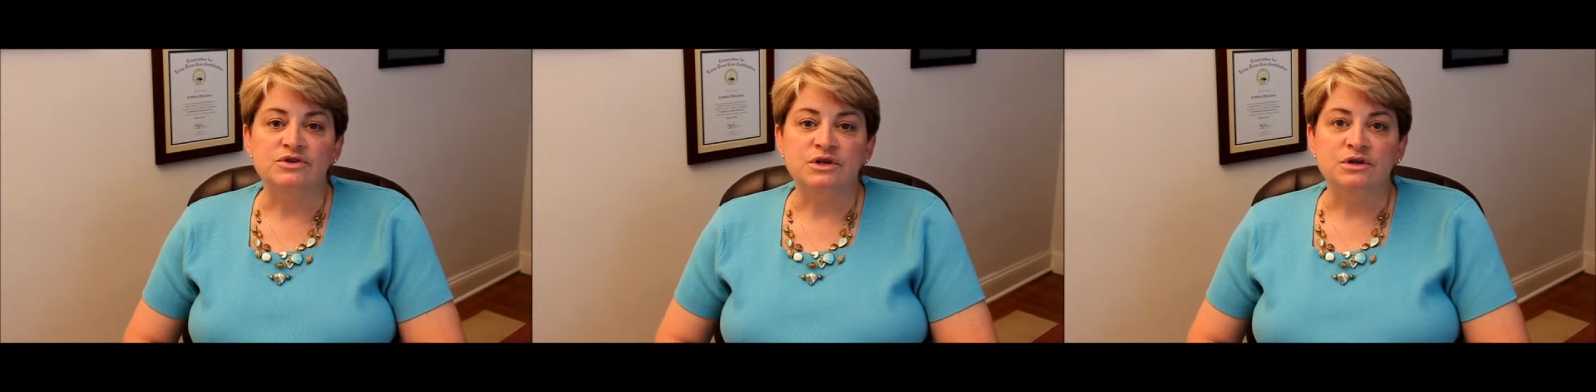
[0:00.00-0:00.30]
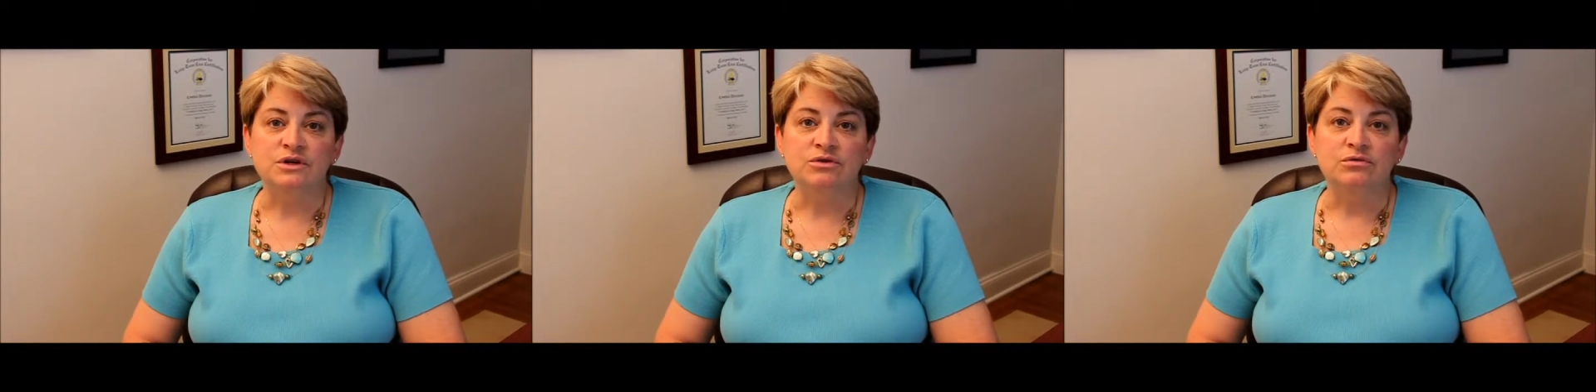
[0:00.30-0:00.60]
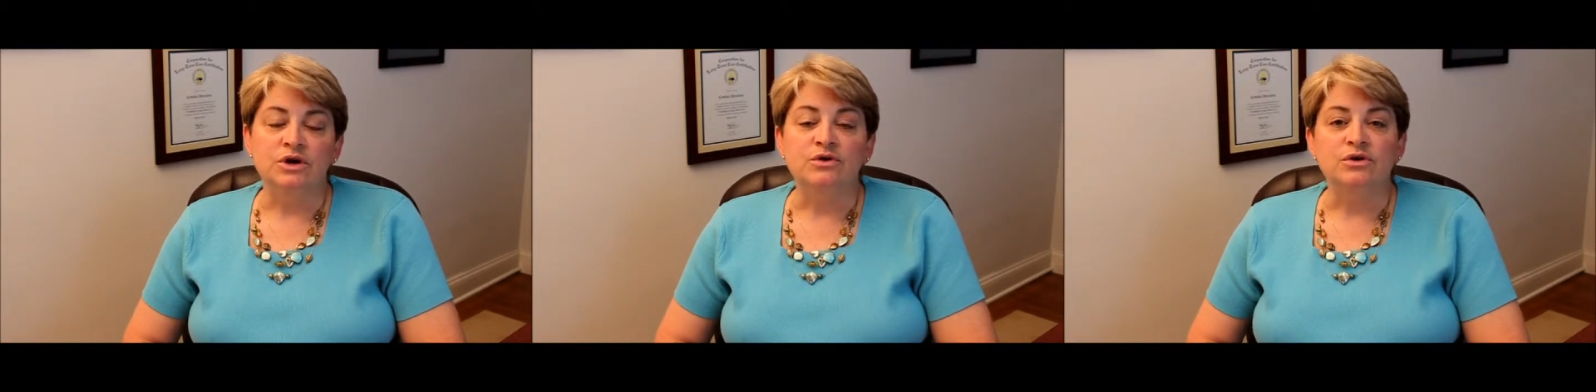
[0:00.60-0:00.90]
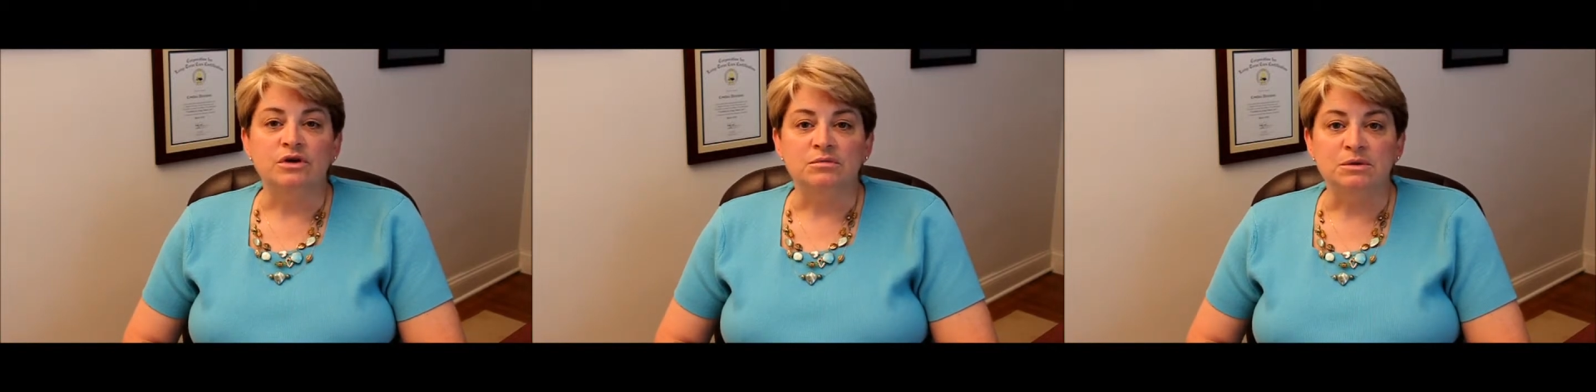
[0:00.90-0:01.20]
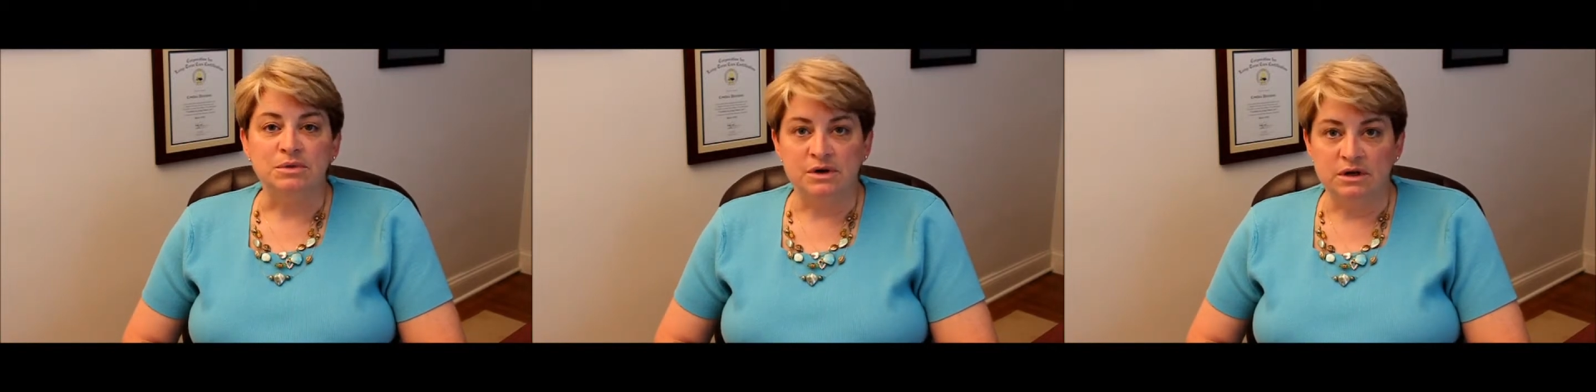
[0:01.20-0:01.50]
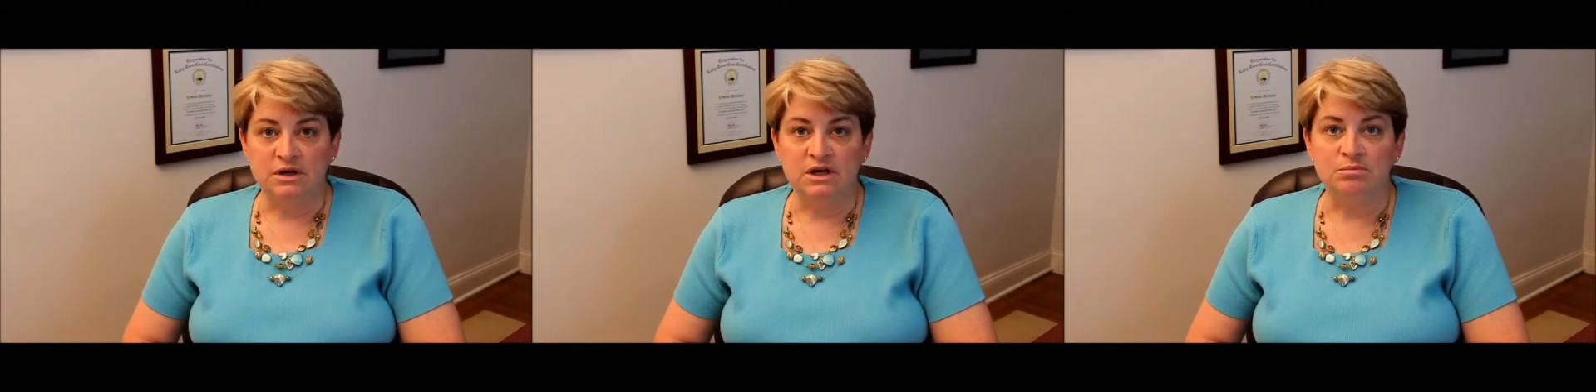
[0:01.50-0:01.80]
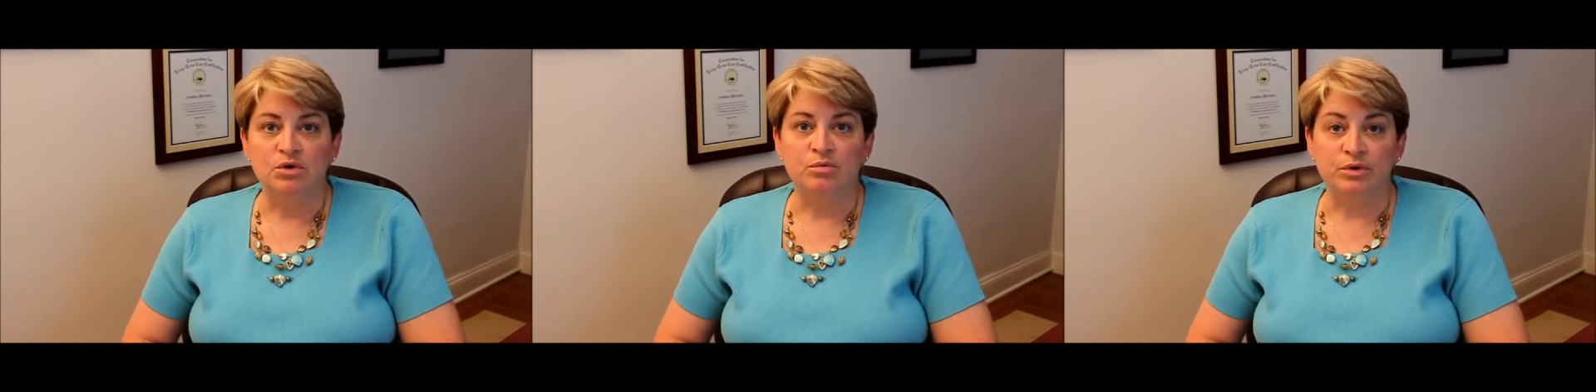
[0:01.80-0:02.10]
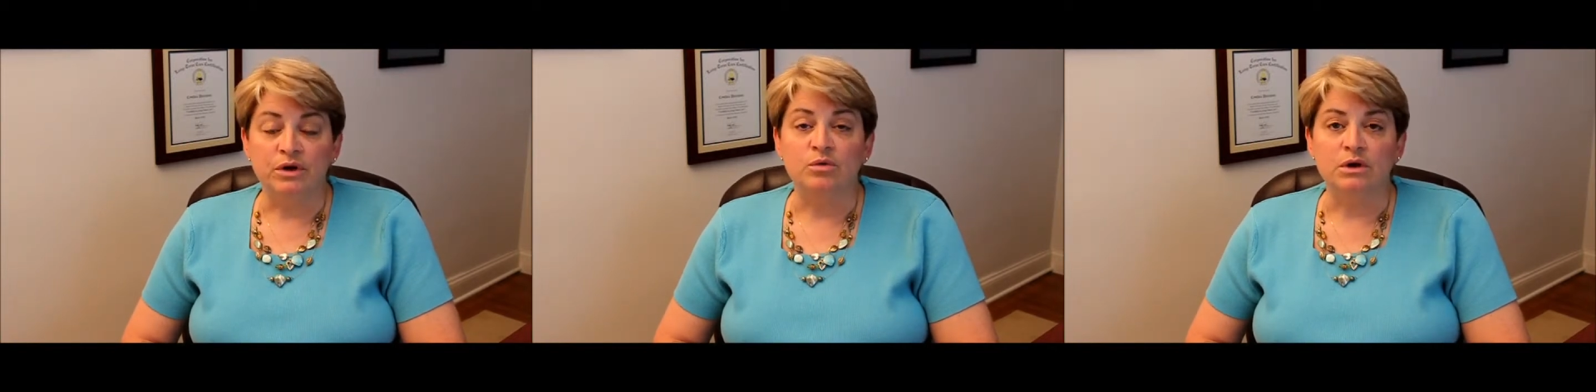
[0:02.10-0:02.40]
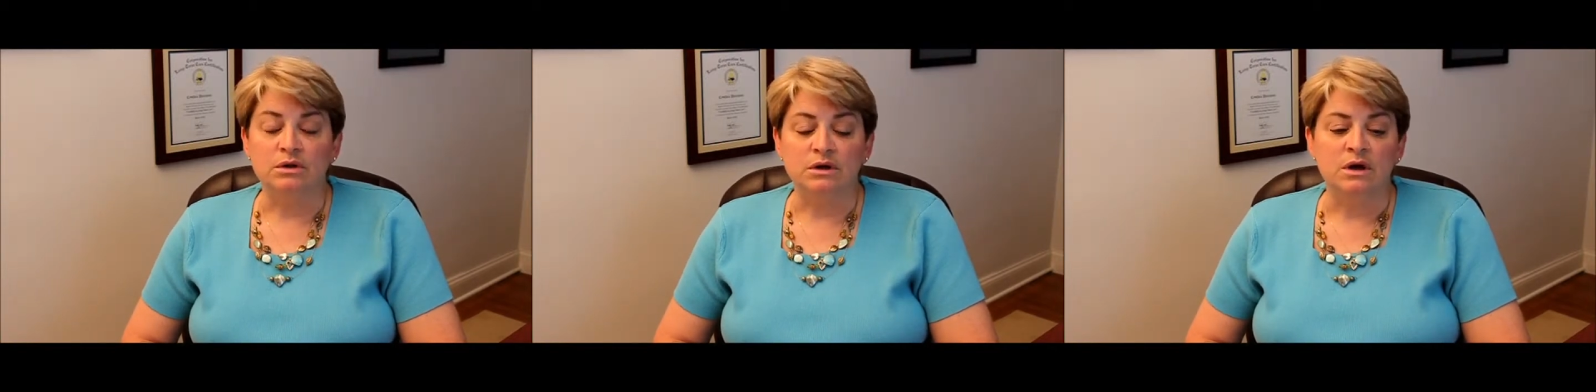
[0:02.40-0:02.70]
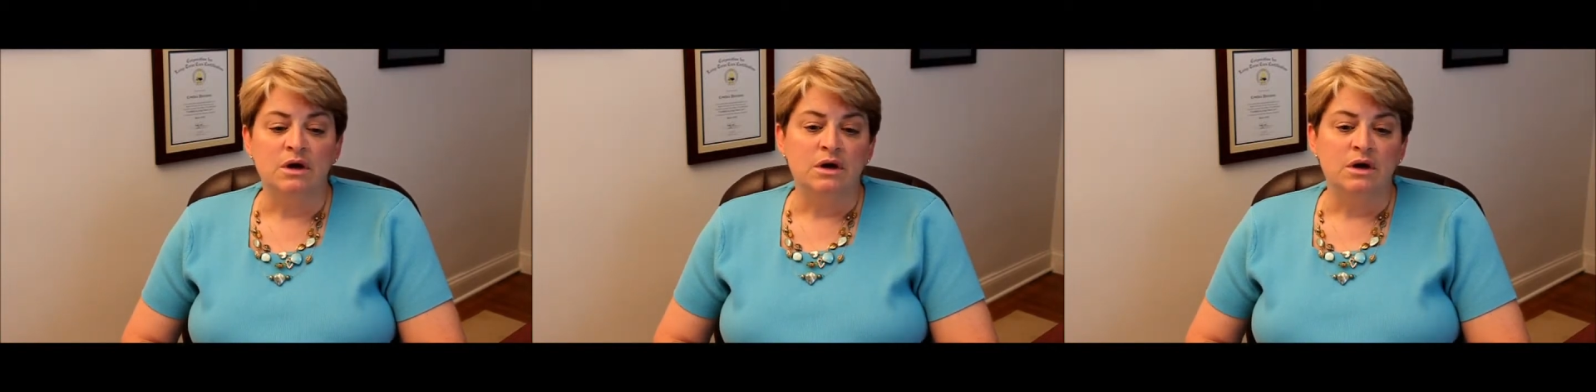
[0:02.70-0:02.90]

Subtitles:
then you know you're going to be behind the 8 ball pretty quickly.